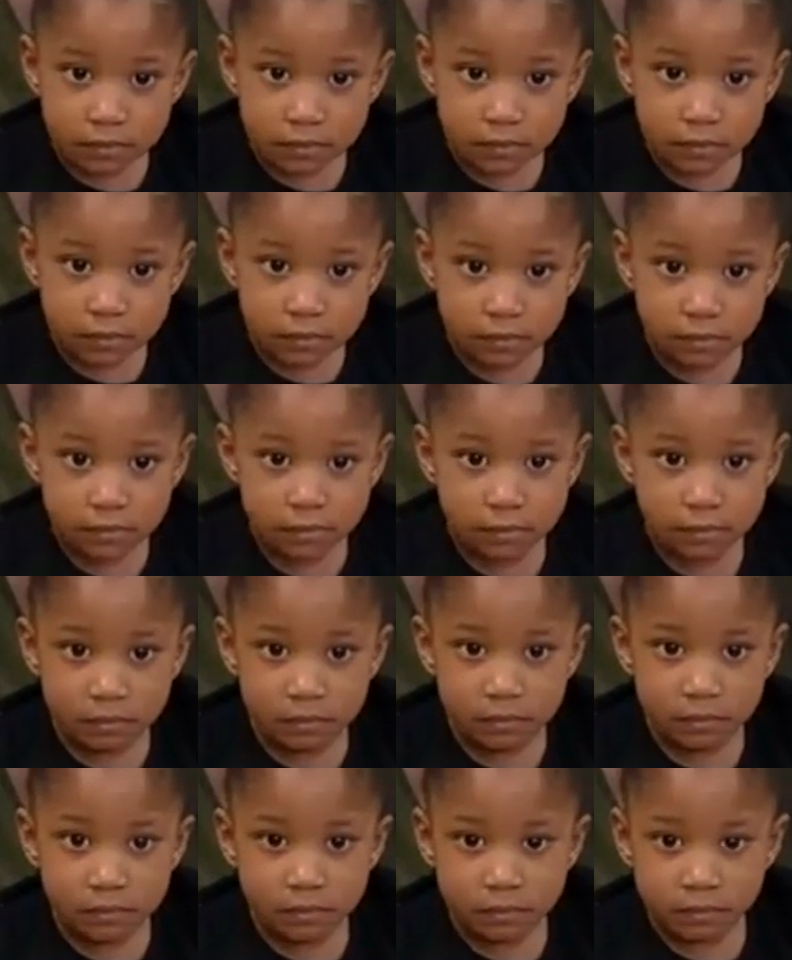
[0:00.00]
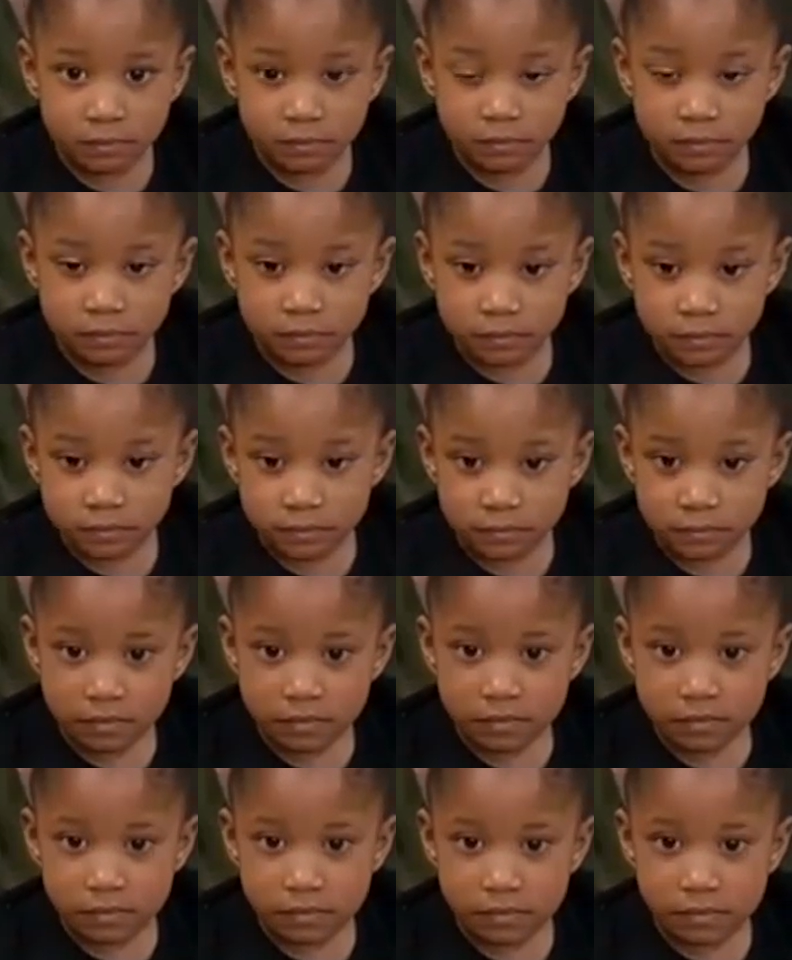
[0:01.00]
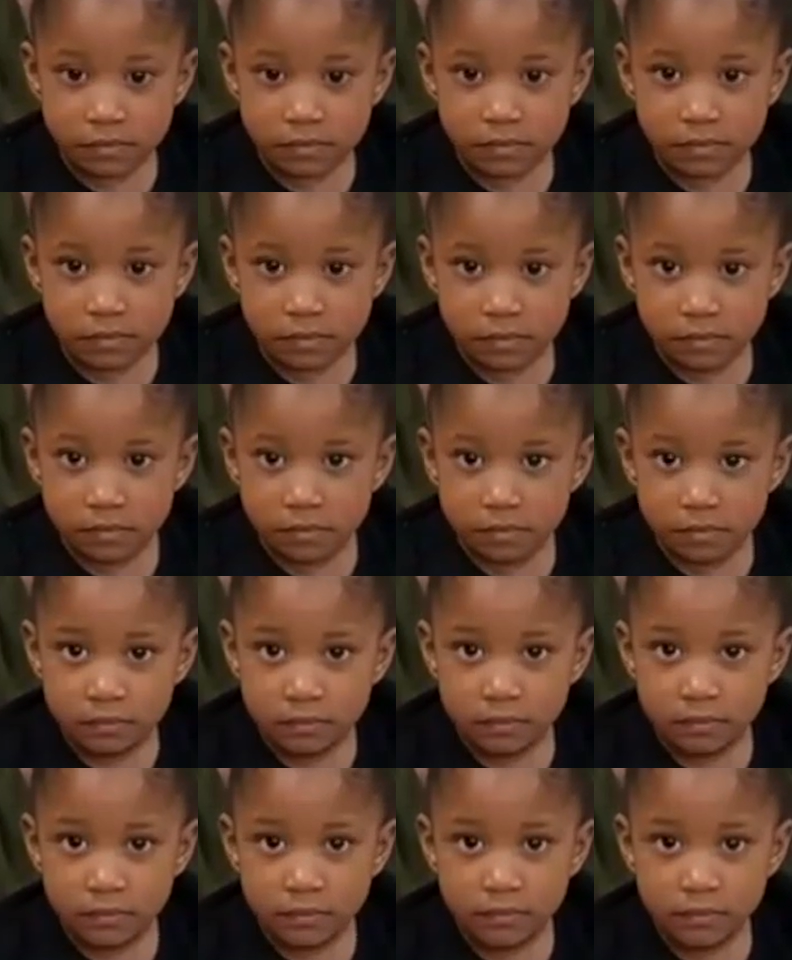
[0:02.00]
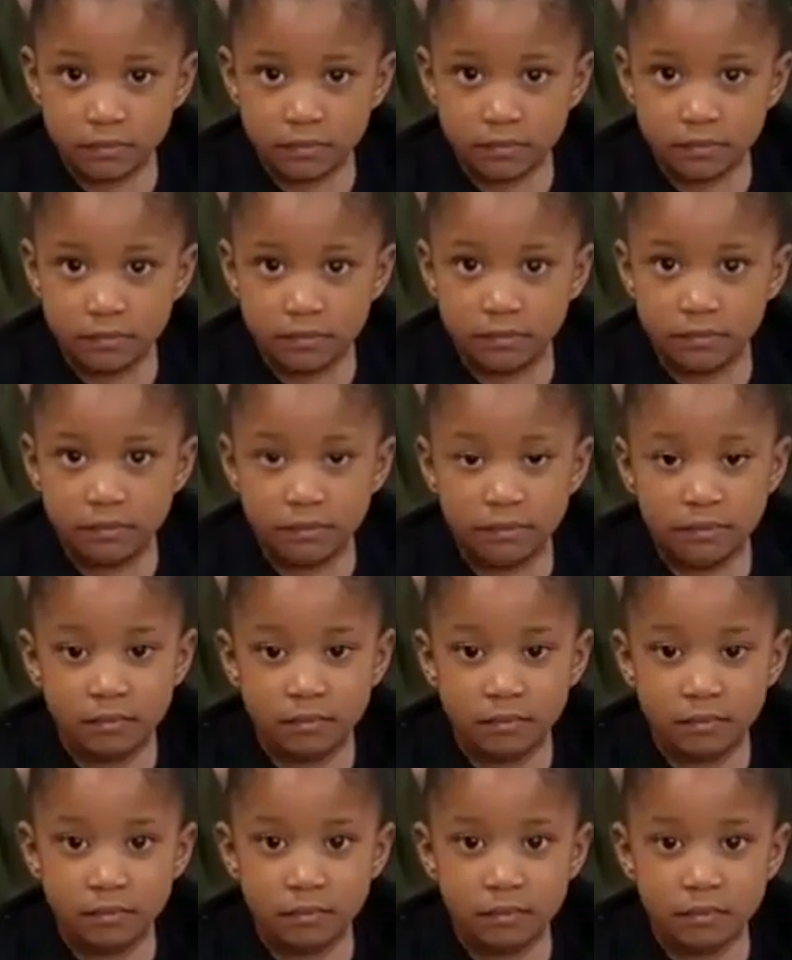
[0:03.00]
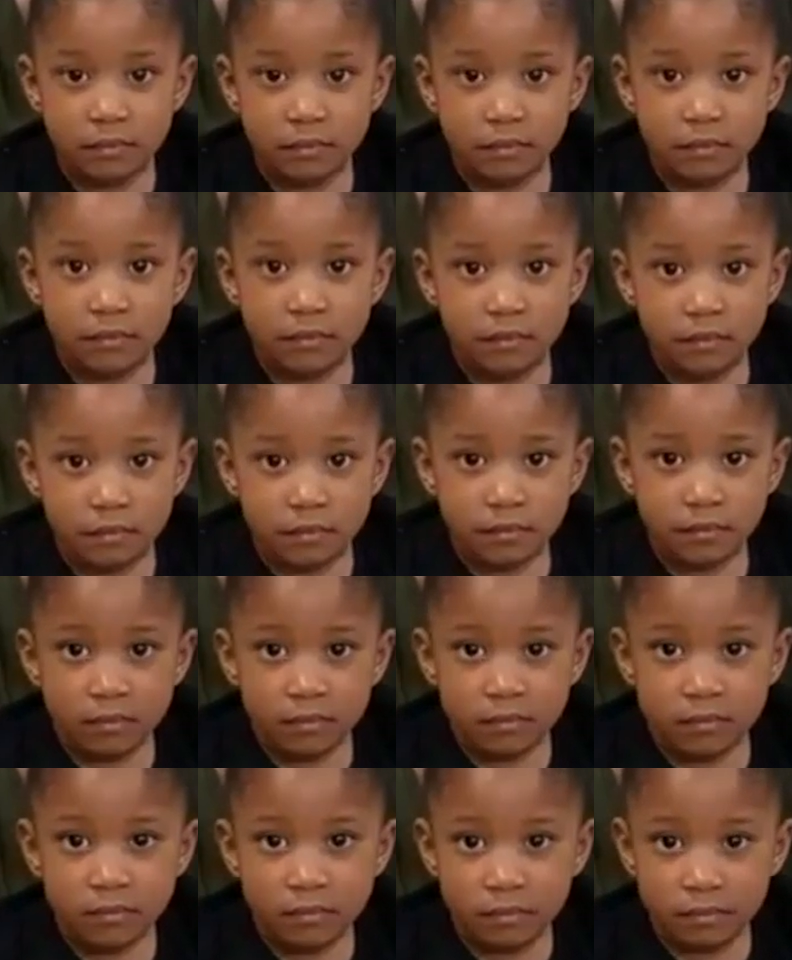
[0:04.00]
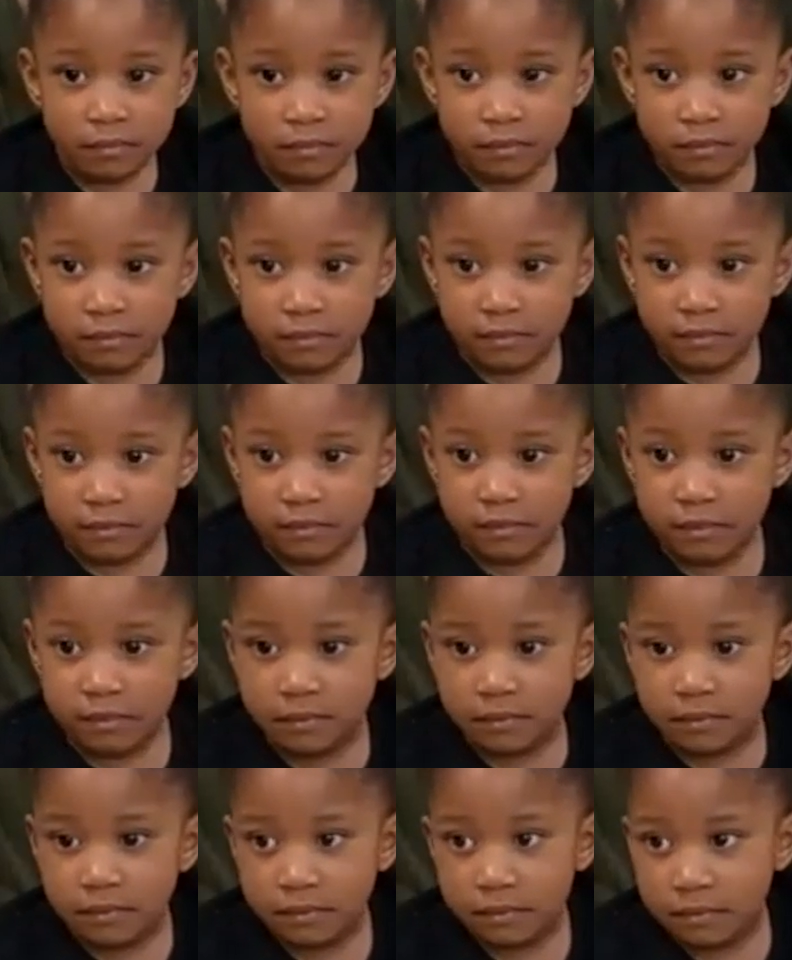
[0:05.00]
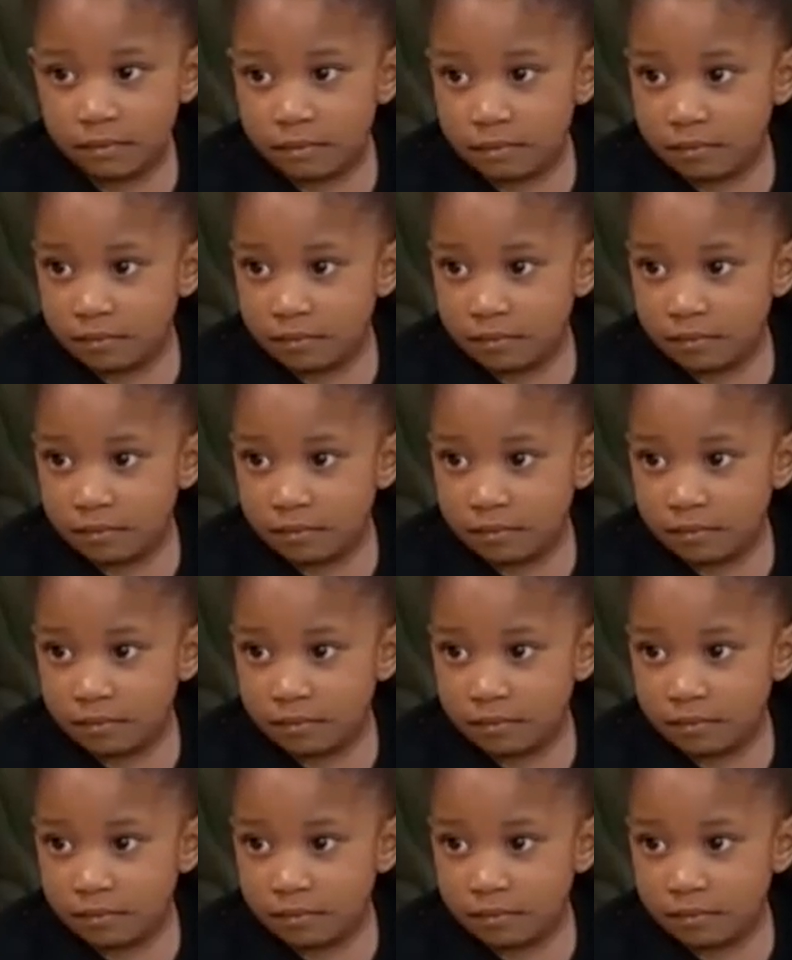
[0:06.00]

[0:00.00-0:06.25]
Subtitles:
[no speech]